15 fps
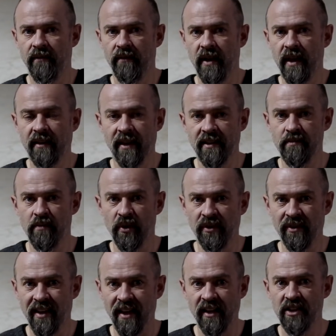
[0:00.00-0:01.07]
It has
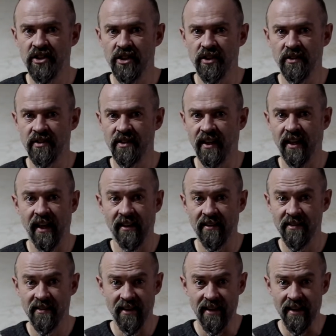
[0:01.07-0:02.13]
protections
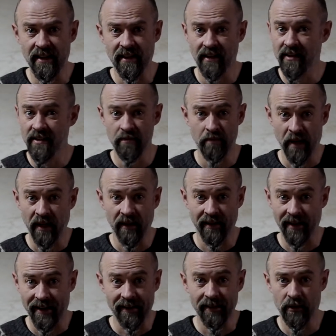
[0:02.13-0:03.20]
against heat. It's built
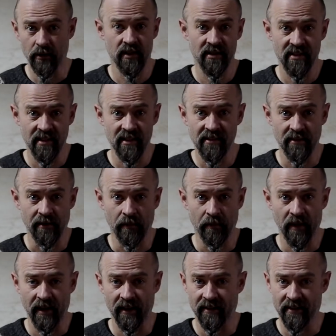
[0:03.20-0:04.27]
into the
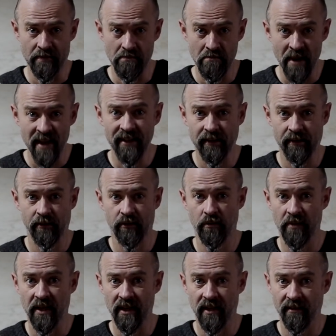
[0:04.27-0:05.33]
system. It's meant to
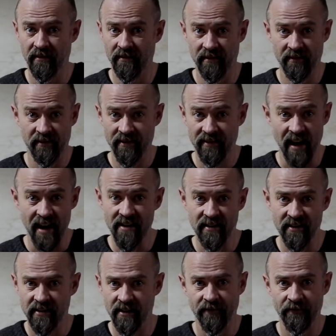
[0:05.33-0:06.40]
be
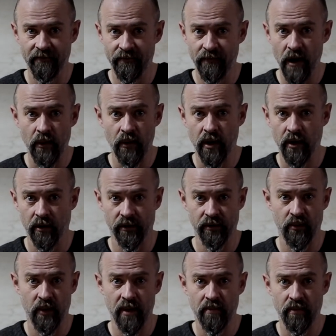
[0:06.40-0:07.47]
dense and very hot
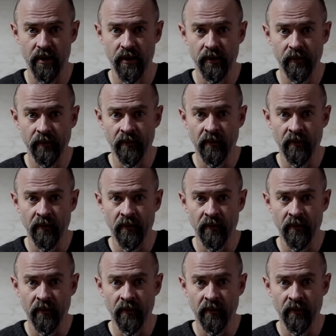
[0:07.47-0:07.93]
vapor.